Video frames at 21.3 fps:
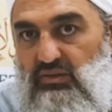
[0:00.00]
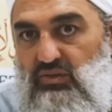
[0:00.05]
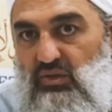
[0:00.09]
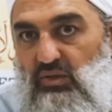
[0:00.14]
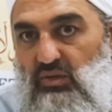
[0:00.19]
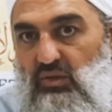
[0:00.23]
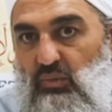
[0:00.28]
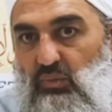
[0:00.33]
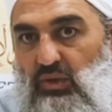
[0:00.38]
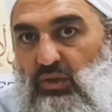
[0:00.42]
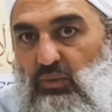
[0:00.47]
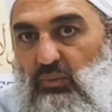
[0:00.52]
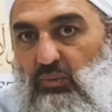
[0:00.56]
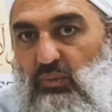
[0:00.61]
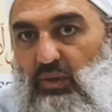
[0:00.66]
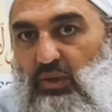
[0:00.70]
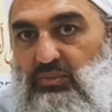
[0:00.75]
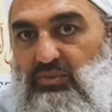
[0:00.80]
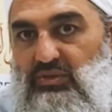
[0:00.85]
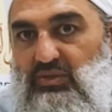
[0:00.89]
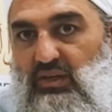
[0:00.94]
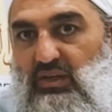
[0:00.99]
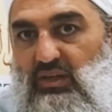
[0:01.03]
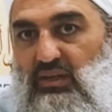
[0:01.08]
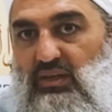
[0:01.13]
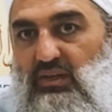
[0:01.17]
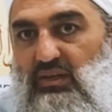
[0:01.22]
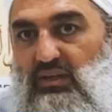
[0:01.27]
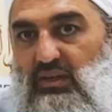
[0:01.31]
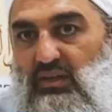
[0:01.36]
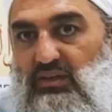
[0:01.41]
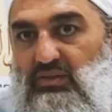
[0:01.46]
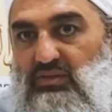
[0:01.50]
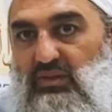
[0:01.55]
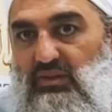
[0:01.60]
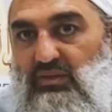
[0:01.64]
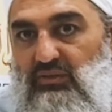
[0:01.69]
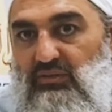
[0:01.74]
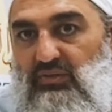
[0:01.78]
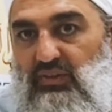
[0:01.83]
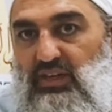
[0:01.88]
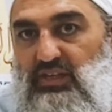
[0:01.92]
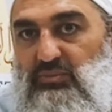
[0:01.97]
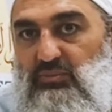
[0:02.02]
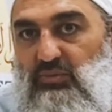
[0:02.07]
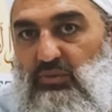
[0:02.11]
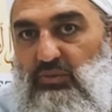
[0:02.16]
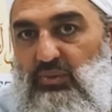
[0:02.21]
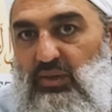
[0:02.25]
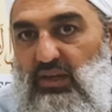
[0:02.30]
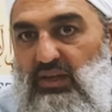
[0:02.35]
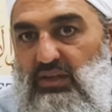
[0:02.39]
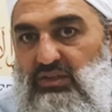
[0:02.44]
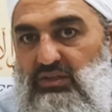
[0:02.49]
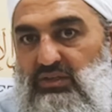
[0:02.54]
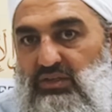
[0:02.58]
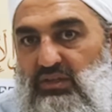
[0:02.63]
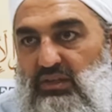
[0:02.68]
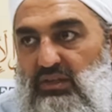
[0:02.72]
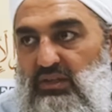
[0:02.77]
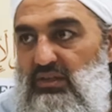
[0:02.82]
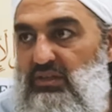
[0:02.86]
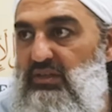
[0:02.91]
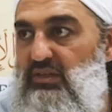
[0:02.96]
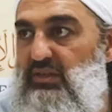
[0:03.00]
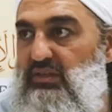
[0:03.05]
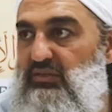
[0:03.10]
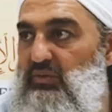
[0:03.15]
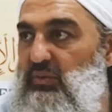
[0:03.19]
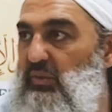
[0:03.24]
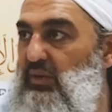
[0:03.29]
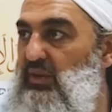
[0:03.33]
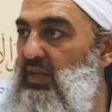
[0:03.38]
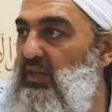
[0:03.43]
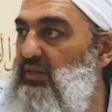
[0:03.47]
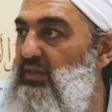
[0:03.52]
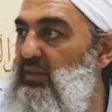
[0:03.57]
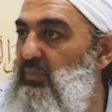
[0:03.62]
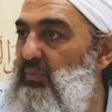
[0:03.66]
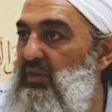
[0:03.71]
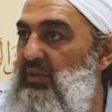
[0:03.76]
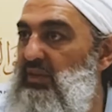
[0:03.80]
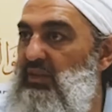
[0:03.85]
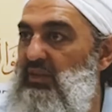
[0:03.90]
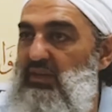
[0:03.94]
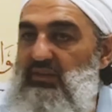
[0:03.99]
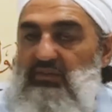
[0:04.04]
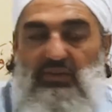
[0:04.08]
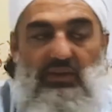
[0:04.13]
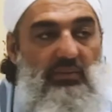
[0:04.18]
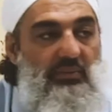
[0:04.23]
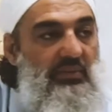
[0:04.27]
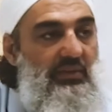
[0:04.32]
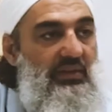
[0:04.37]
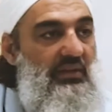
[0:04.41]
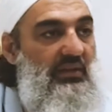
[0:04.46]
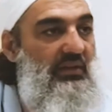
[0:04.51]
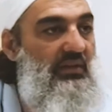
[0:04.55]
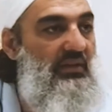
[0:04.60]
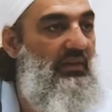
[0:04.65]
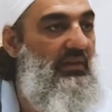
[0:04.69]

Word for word: on the website. It's on the Facebook page. It's on the website. It's on the Facebook page. If you want to get the PDF happening.